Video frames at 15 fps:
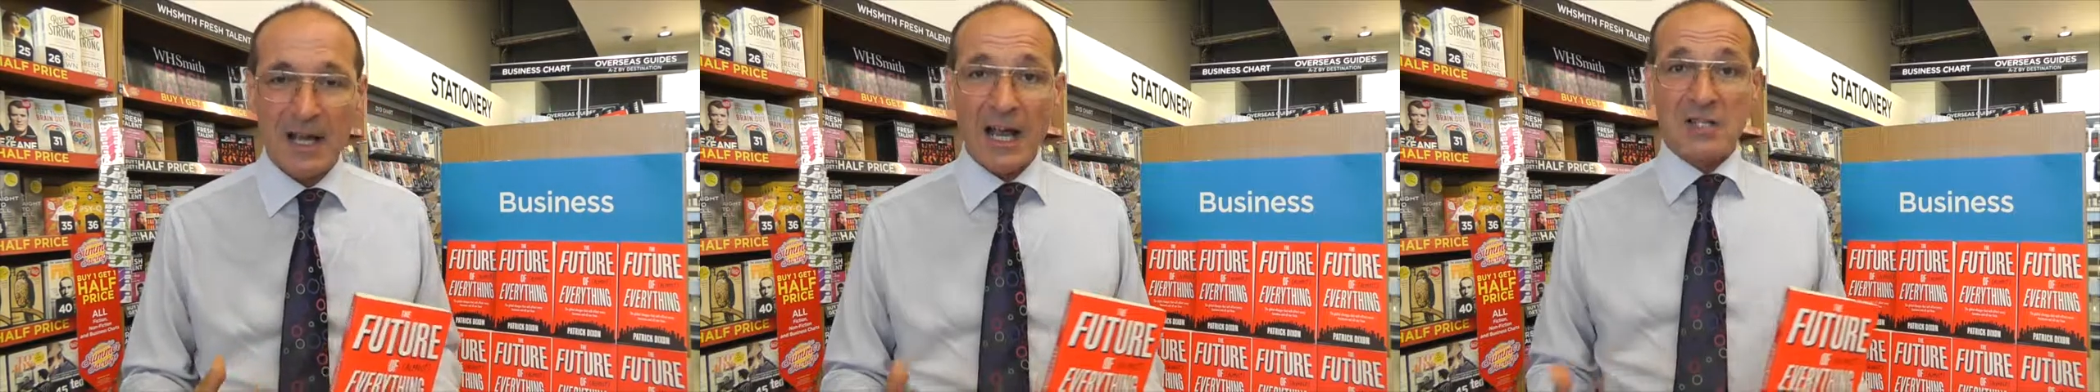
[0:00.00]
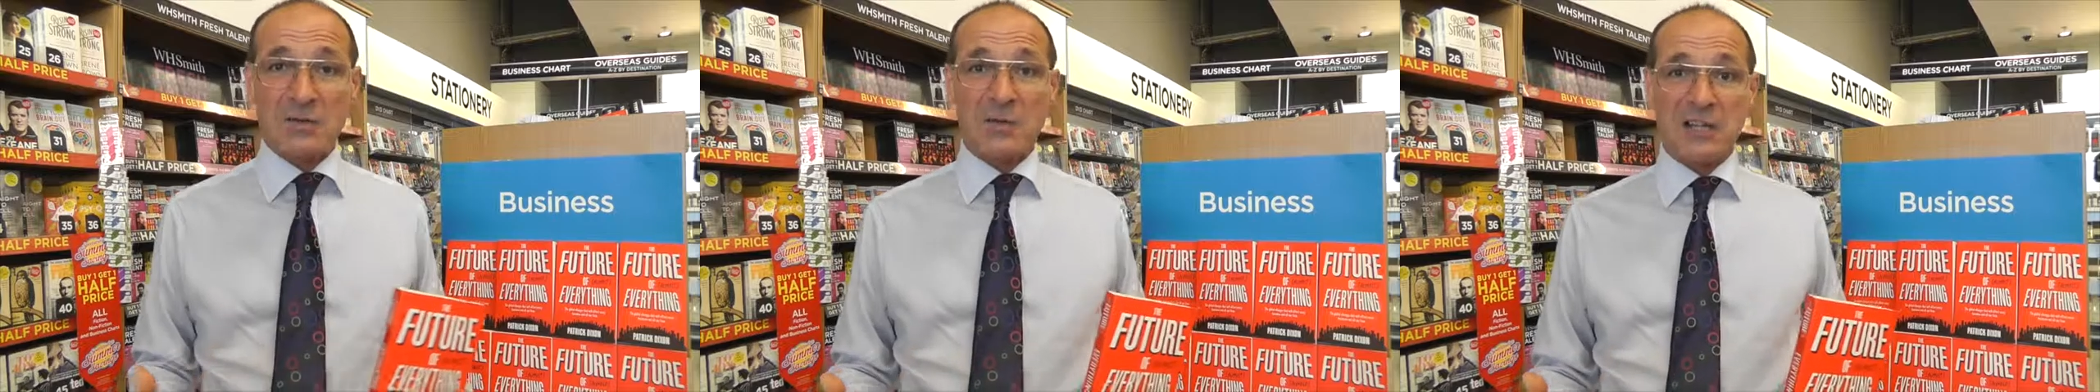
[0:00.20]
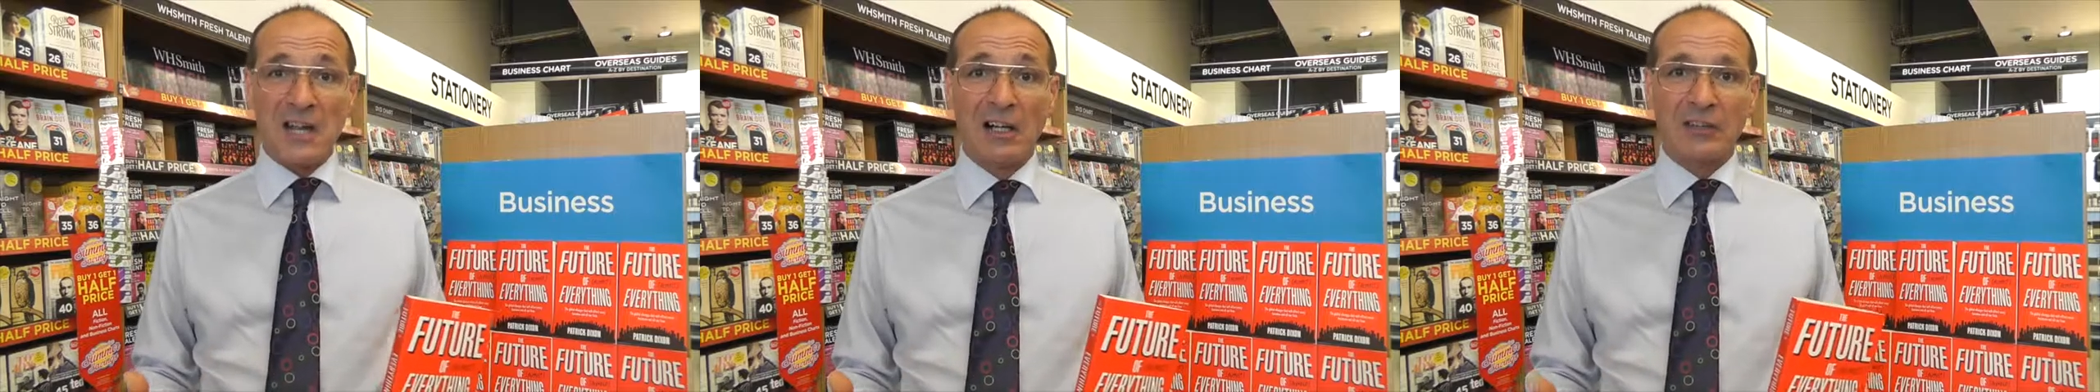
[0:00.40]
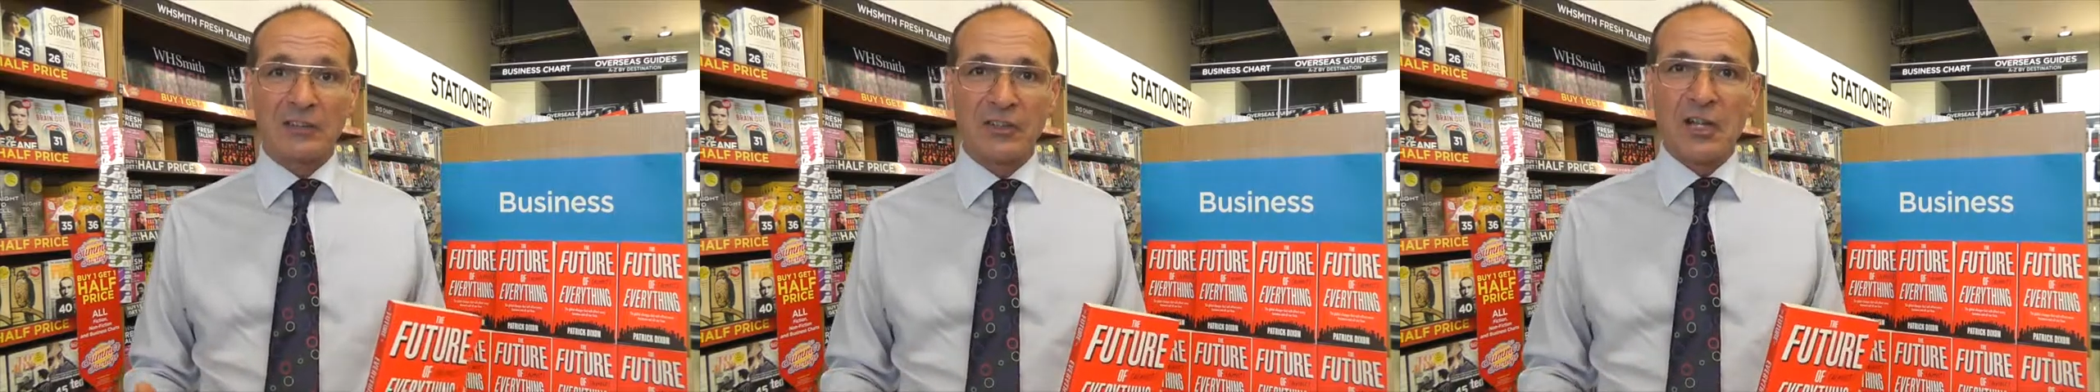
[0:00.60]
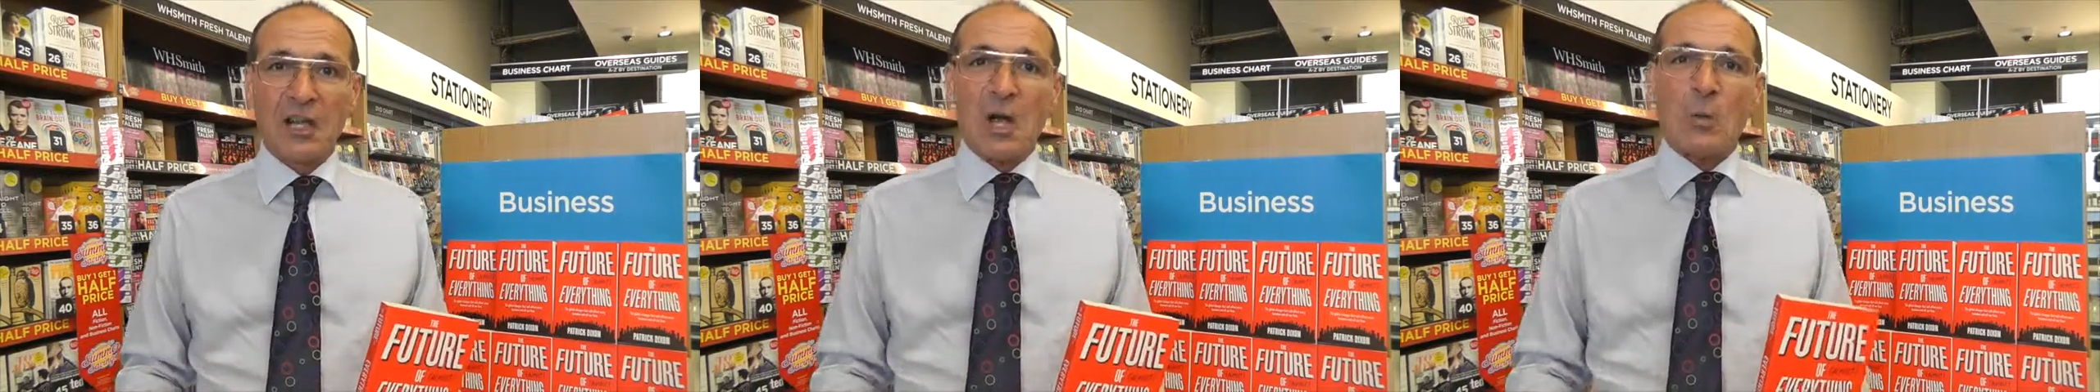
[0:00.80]
As a
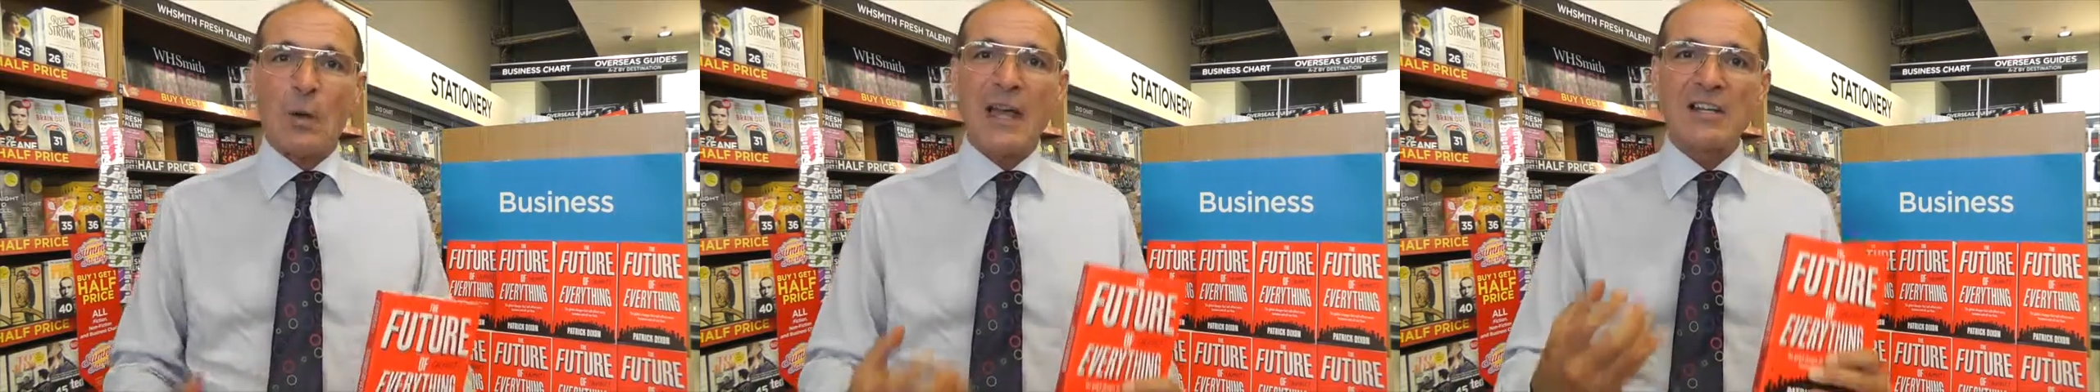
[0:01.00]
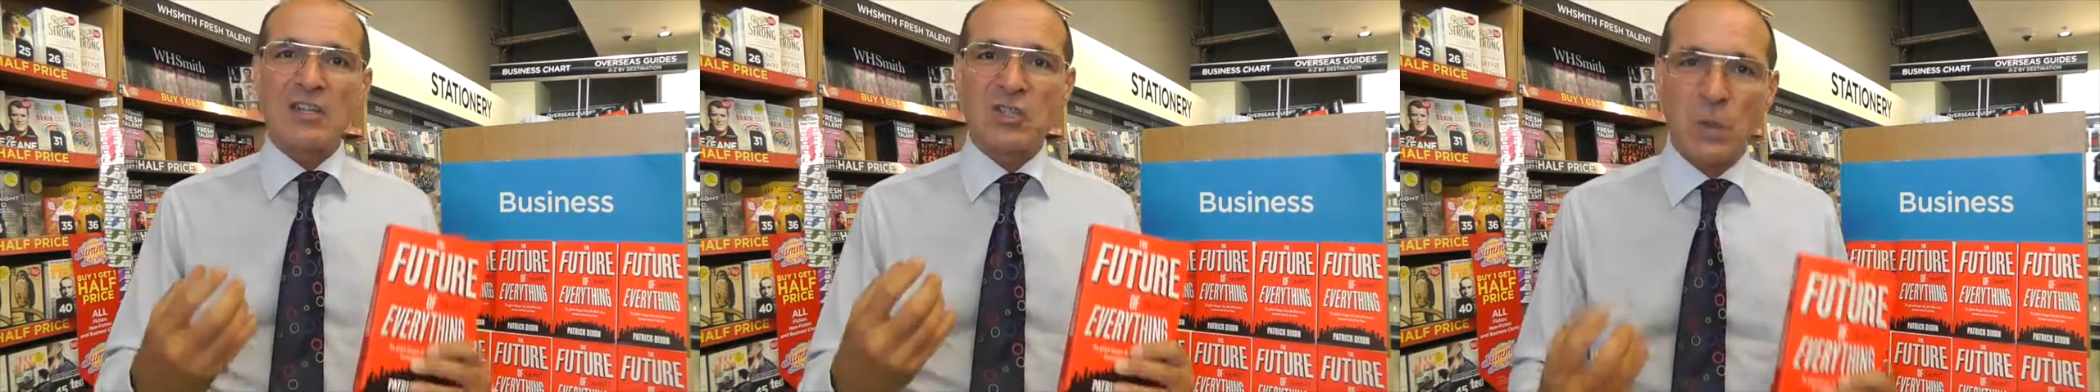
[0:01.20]
result, we had a